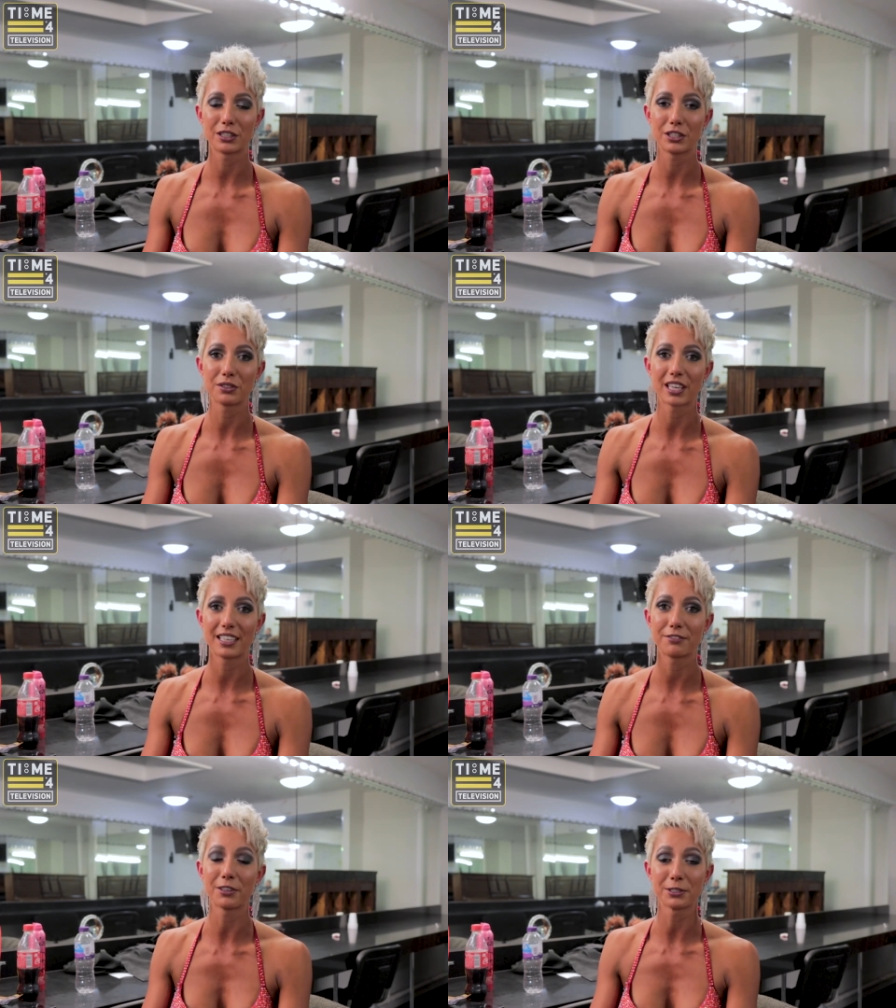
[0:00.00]
the
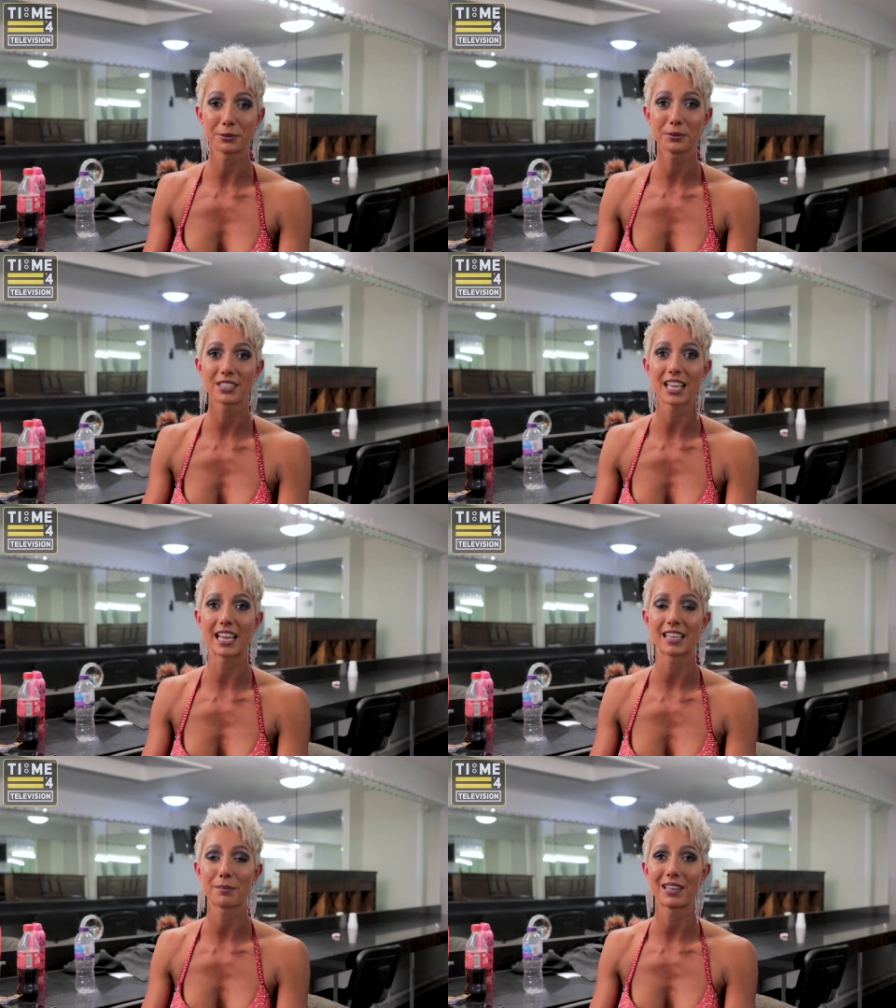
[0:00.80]
UK finals
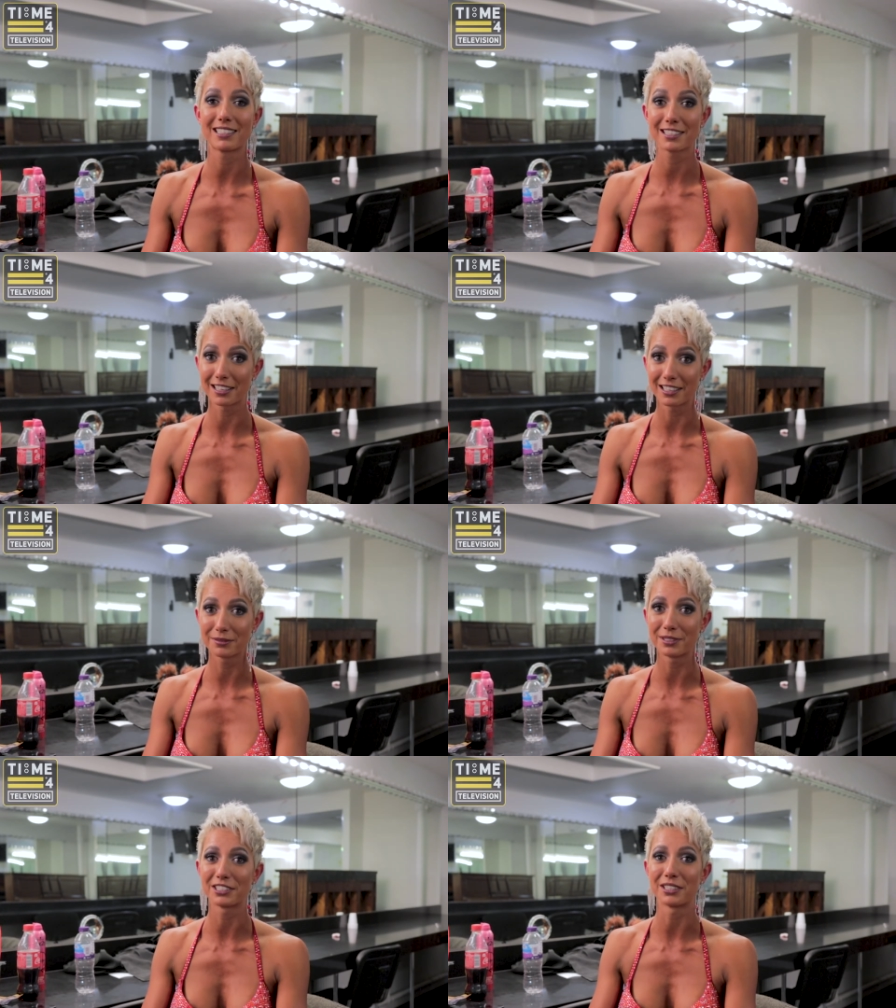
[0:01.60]
and I placed third,
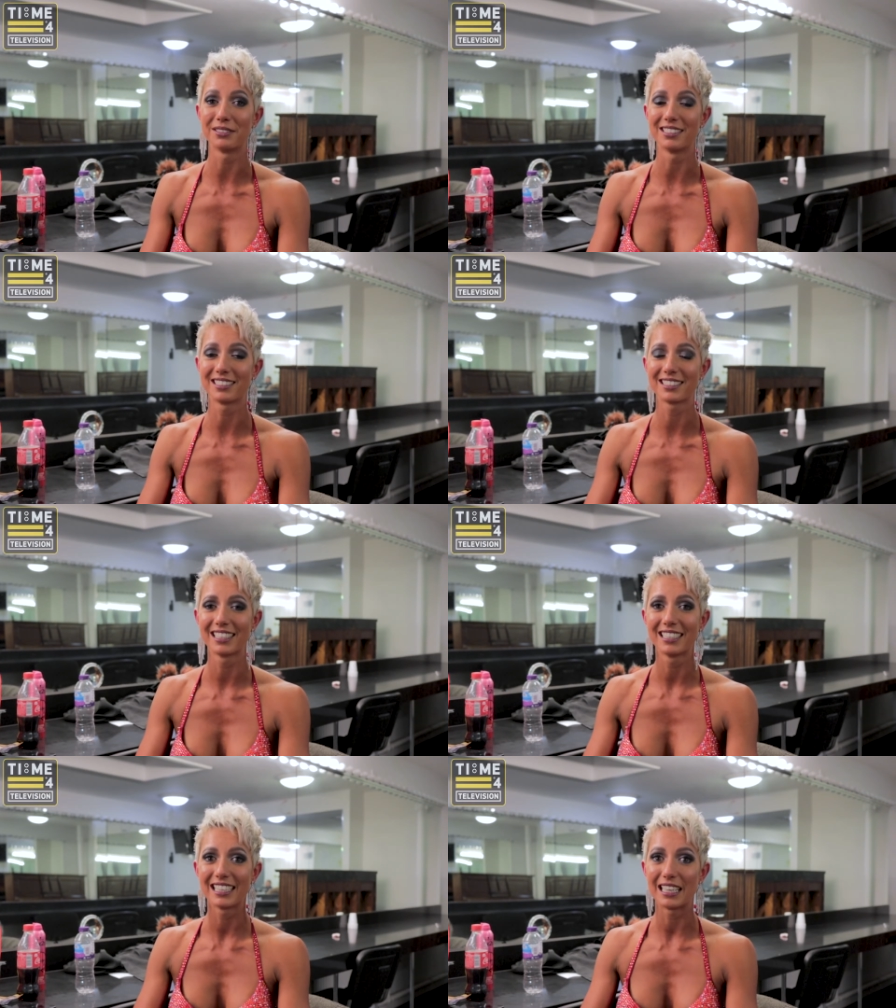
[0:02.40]
which I was
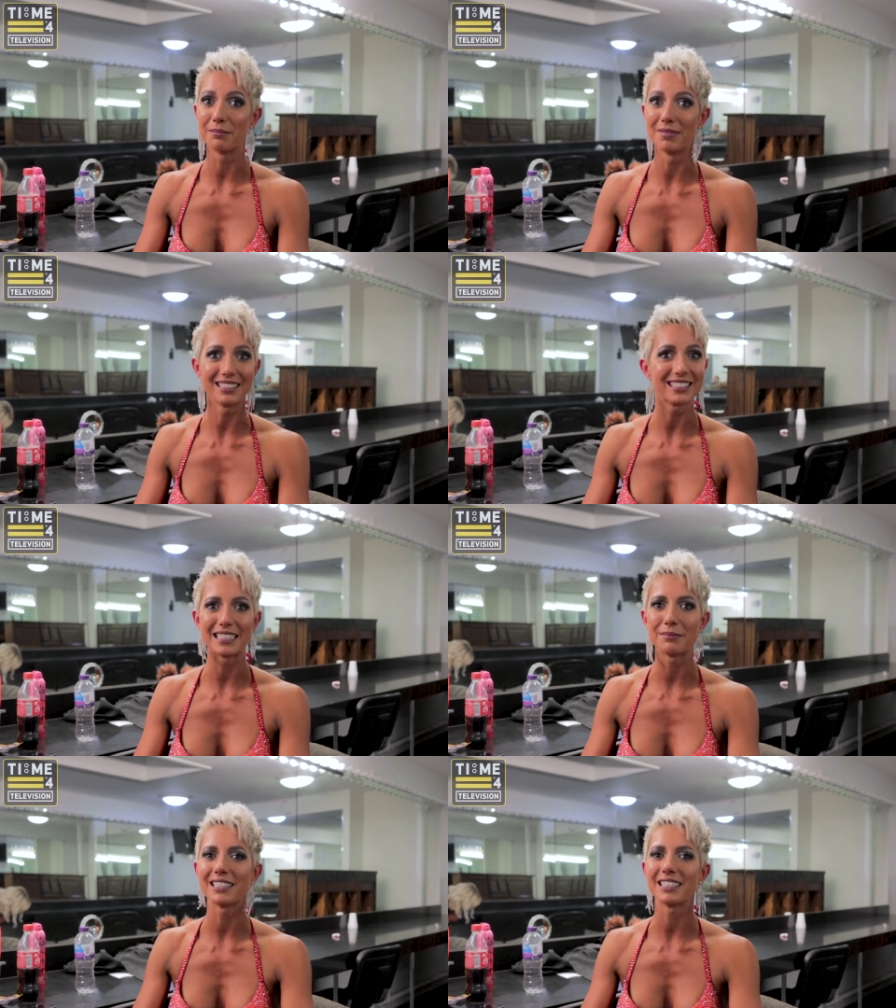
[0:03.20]

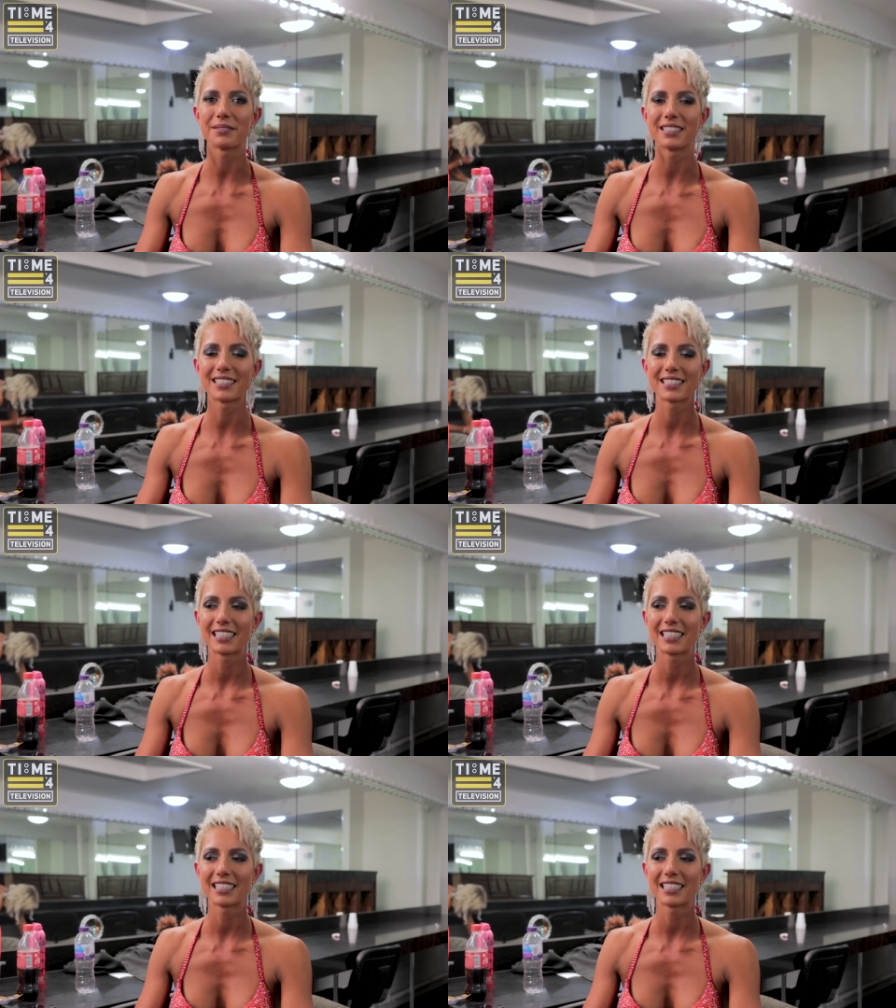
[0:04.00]
immensely pleased with.